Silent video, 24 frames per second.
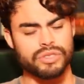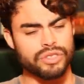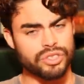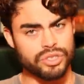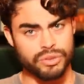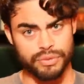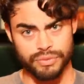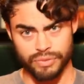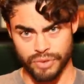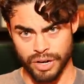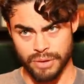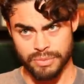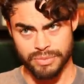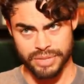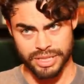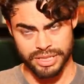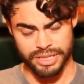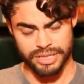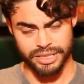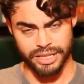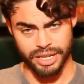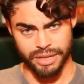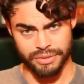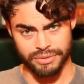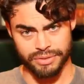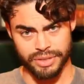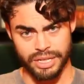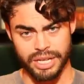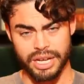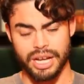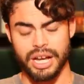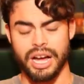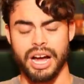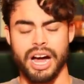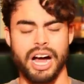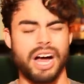so from this stuff,
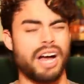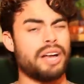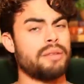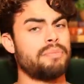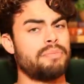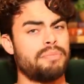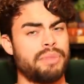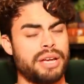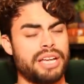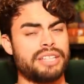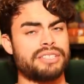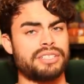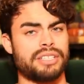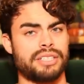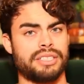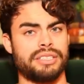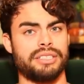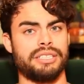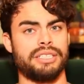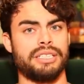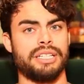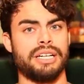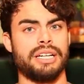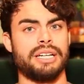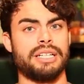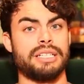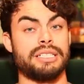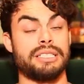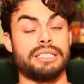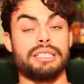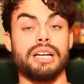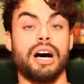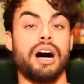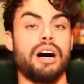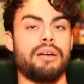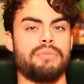I basically
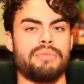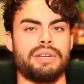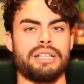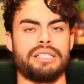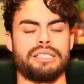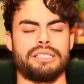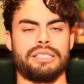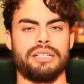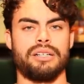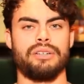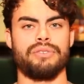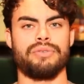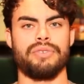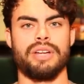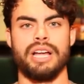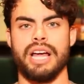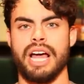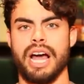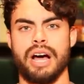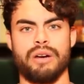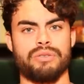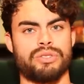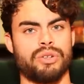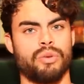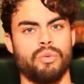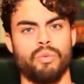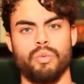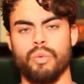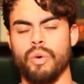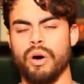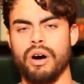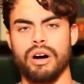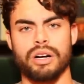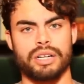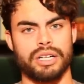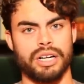taught myself how to
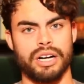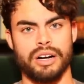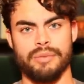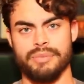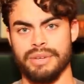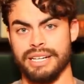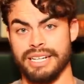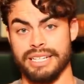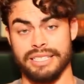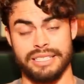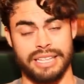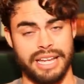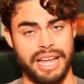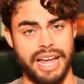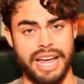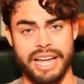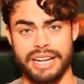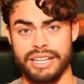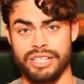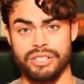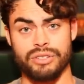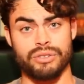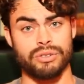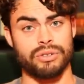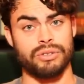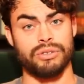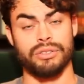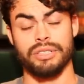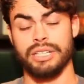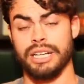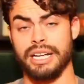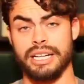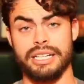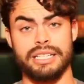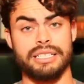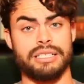walk up to any girl
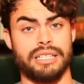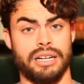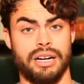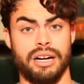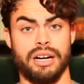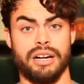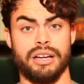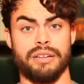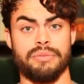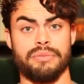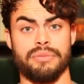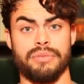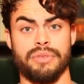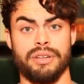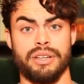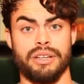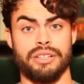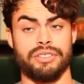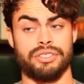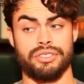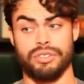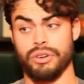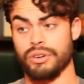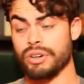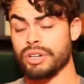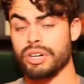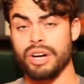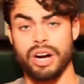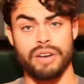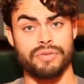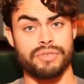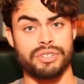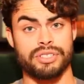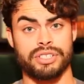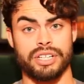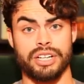at any time, start a
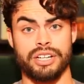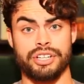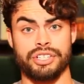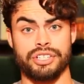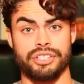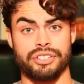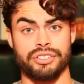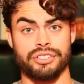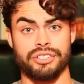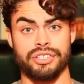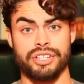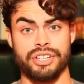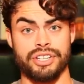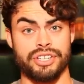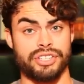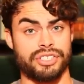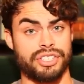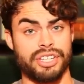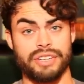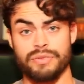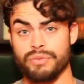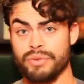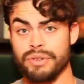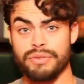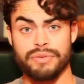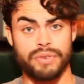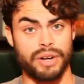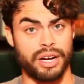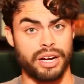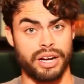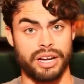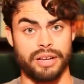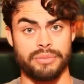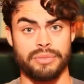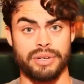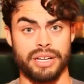conversation, see if we
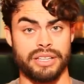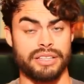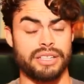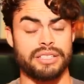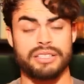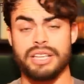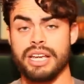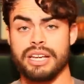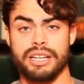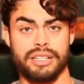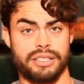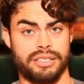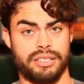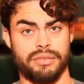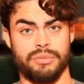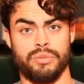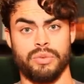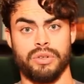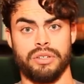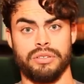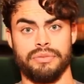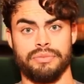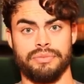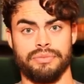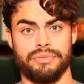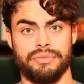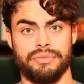vibe, and then take it somewhere.